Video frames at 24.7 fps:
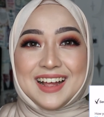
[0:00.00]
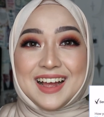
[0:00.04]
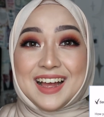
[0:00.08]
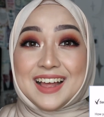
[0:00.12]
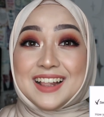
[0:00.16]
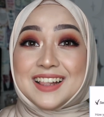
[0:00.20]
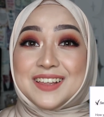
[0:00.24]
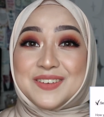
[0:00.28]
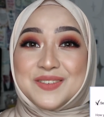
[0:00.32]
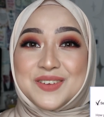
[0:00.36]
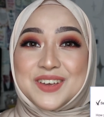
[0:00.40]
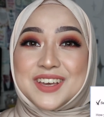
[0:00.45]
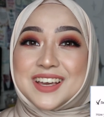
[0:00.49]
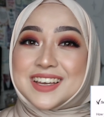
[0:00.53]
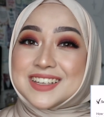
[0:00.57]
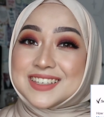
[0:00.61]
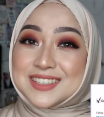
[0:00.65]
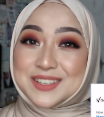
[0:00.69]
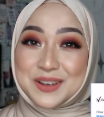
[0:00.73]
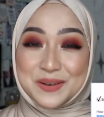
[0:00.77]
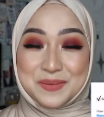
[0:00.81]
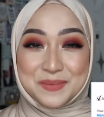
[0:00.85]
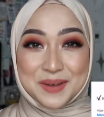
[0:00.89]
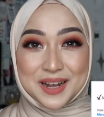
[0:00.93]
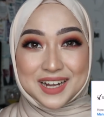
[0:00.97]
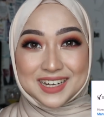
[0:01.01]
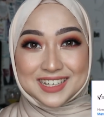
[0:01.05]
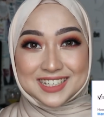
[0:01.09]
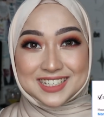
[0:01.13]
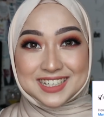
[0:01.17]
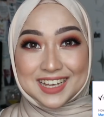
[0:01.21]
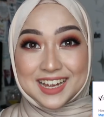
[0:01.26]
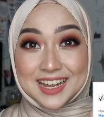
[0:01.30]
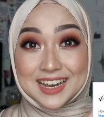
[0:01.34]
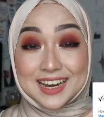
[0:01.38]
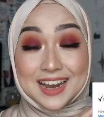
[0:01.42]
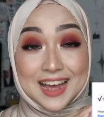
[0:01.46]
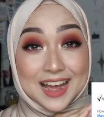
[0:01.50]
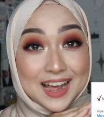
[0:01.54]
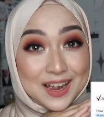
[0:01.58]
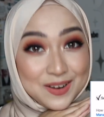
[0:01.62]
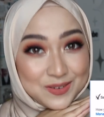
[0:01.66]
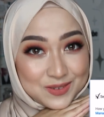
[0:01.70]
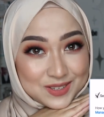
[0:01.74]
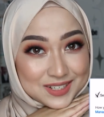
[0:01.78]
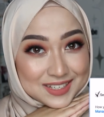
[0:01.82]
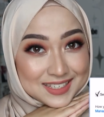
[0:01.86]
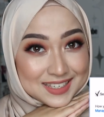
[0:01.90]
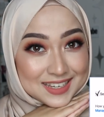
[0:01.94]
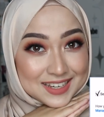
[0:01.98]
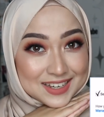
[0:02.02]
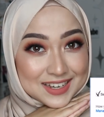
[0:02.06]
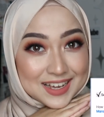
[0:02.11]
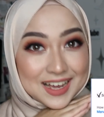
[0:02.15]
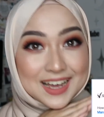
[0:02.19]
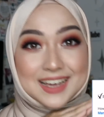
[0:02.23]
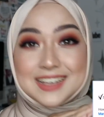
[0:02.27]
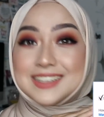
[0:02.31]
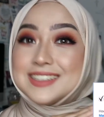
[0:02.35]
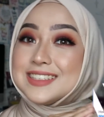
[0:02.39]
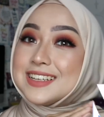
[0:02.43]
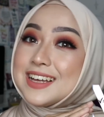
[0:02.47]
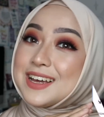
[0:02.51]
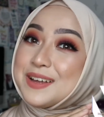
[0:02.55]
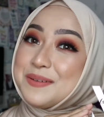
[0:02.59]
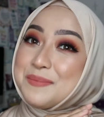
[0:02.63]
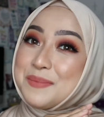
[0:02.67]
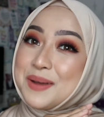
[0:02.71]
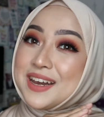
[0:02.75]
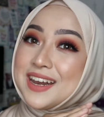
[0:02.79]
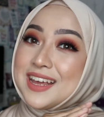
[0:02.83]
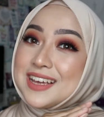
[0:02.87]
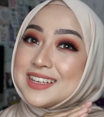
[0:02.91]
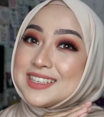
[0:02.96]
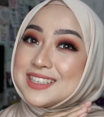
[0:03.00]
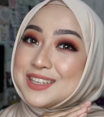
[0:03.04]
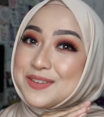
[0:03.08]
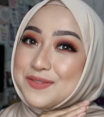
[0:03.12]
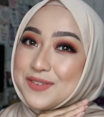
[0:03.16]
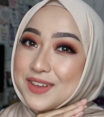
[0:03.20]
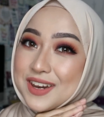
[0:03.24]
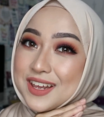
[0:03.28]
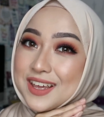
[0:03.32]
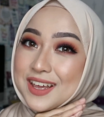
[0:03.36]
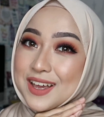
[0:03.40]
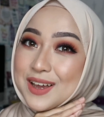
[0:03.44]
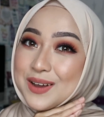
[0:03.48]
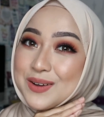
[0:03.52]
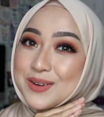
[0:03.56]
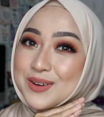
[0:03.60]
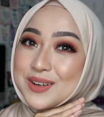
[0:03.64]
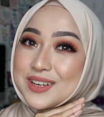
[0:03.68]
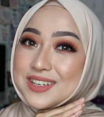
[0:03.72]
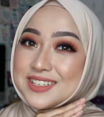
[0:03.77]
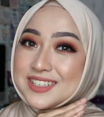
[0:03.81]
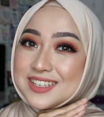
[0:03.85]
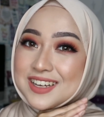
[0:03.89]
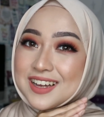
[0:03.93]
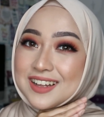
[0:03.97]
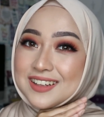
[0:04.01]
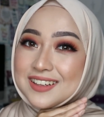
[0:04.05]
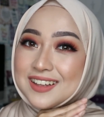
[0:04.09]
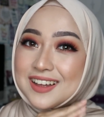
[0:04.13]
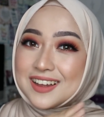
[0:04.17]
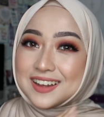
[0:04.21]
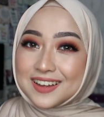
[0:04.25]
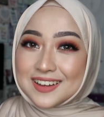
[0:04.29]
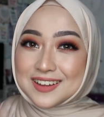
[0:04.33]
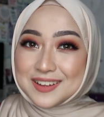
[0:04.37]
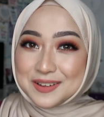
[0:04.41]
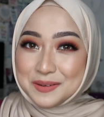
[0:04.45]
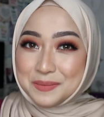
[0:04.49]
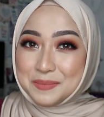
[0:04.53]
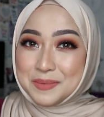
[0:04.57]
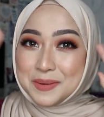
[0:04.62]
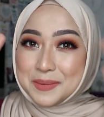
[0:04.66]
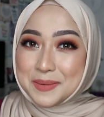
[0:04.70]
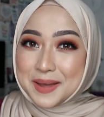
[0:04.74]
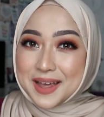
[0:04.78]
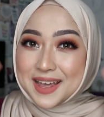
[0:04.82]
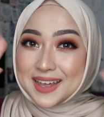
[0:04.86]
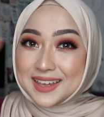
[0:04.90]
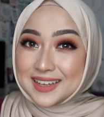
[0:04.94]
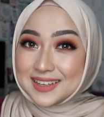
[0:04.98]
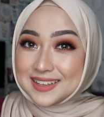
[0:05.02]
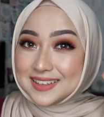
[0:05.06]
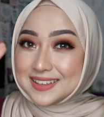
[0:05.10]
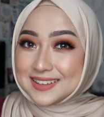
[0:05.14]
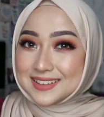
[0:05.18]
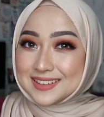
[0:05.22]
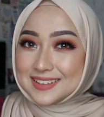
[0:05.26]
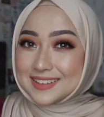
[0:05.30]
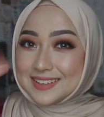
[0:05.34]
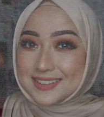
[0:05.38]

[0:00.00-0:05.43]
I love you guys so much, and I will see you guys on my next video, inshallah. Bye bye!